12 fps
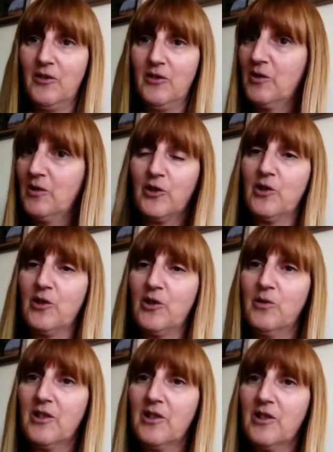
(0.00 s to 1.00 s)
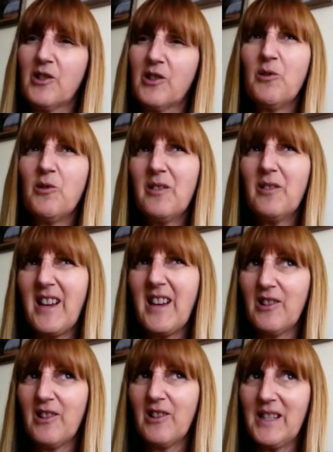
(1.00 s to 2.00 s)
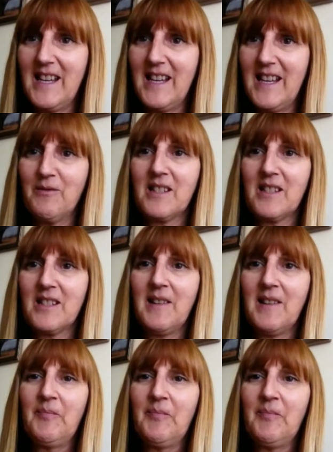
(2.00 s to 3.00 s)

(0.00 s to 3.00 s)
just flush the water through. So all of that, although it sounds